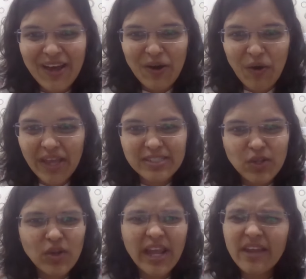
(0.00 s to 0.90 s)
Okay,
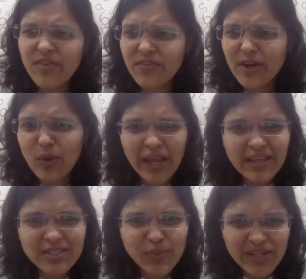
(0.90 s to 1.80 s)
chalo, 952
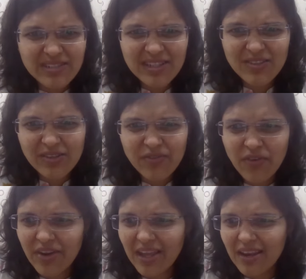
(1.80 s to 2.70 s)
likes,
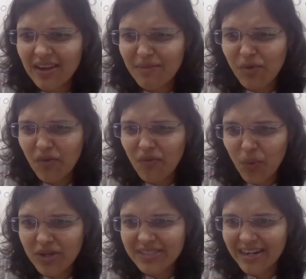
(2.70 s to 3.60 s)
2650 number of
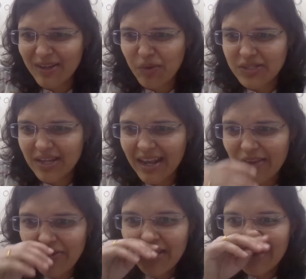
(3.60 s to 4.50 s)
viewers that are watching
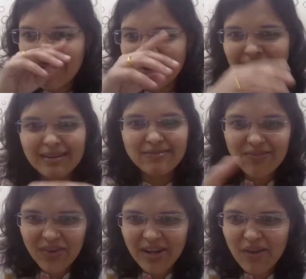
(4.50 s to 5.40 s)
live.
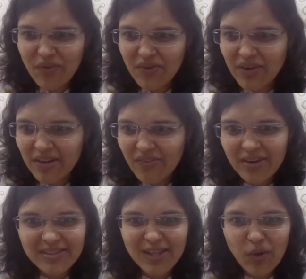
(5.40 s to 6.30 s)
Fatafat,
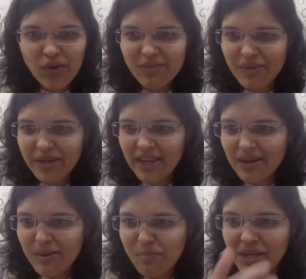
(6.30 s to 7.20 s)
chalo, take
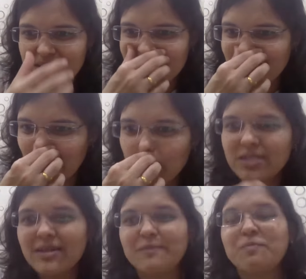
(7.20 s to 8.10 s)
it past
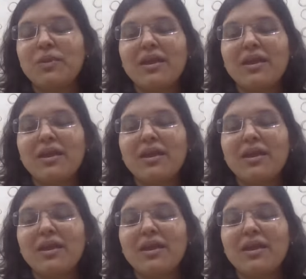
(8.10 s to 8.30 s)
1,000.